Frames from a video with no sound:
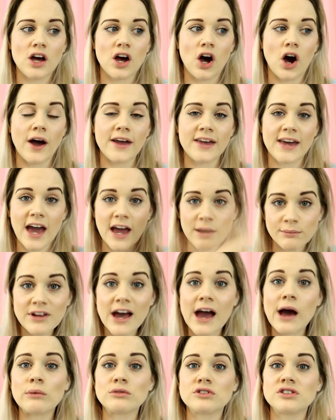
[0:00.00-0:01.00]
I came
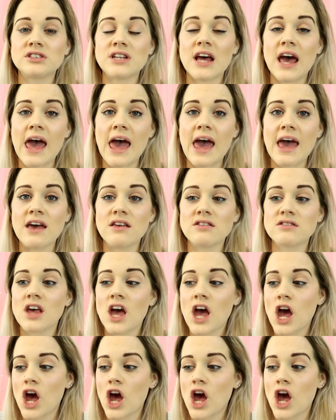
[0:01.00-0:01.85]
downstairs,